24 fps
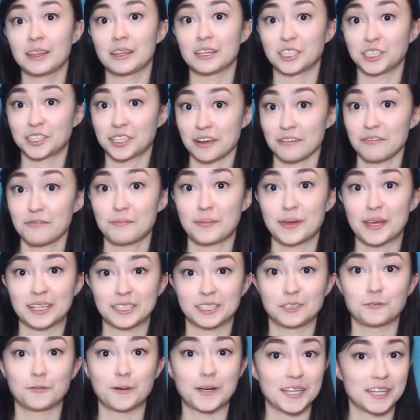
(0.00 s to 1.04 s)
The chef
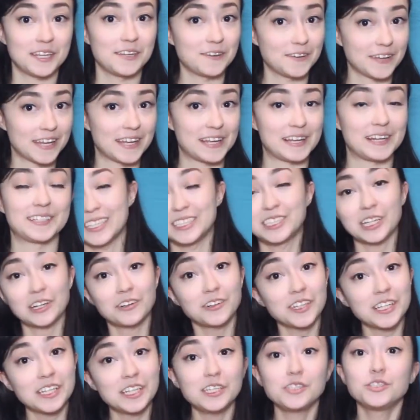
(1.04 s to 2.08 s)
picks what you eat. And
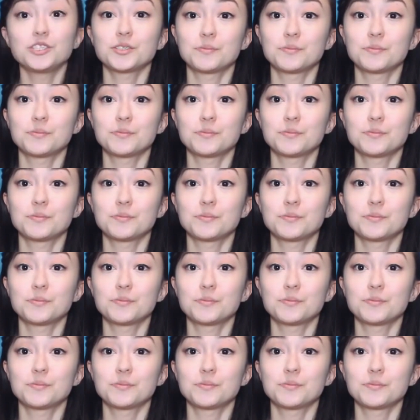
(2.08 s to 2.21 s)
generally,